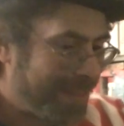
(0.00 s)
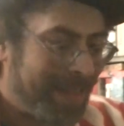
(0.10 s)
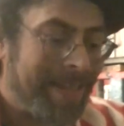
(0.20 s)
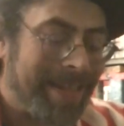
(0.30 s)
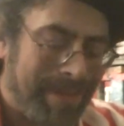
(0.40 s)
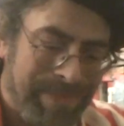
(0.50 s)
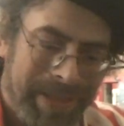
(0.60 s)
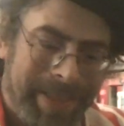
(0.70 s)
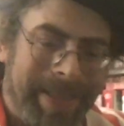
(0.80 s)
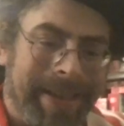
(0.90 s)

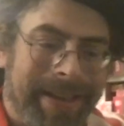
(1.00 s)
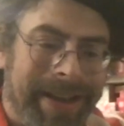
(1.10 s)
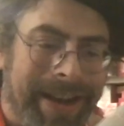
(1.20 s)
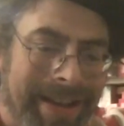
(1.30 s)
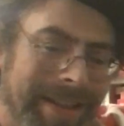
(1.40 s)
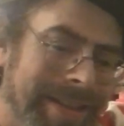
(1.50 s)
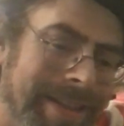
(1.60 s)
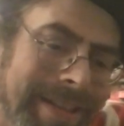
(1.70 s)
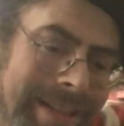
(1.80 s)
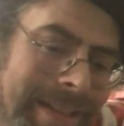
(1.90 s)
Except that the uh,
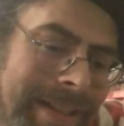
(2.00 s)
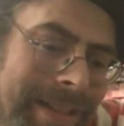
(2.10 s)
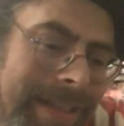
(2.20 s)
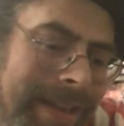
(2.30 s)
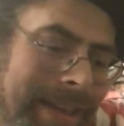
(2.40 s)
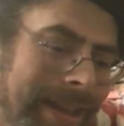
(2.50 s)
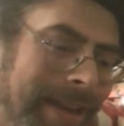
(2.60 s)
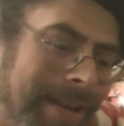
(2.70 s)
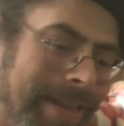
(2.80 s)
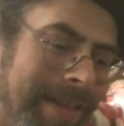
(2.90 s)
the
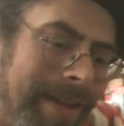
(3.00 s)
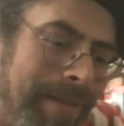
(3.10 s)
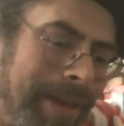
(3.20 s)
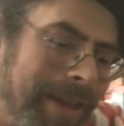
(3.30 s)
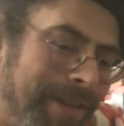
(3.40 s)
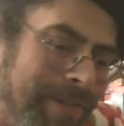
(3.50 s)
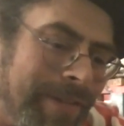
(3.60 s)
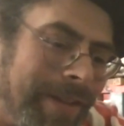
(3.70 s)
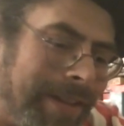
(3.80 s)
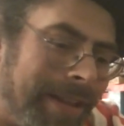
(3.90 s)
candy is going to make you
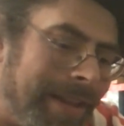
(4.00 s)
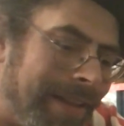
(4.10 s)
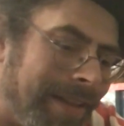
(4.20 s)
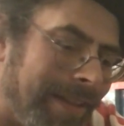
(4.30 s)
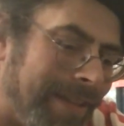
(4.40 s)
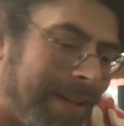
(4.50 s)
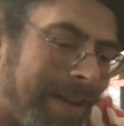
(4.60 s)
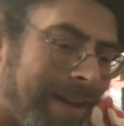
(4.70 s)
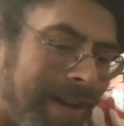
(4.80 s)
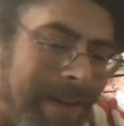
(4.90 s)
feel ill.
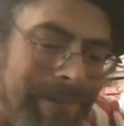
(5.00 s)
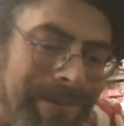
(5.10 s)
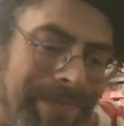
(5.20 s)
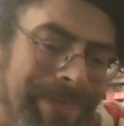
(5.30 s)
Um,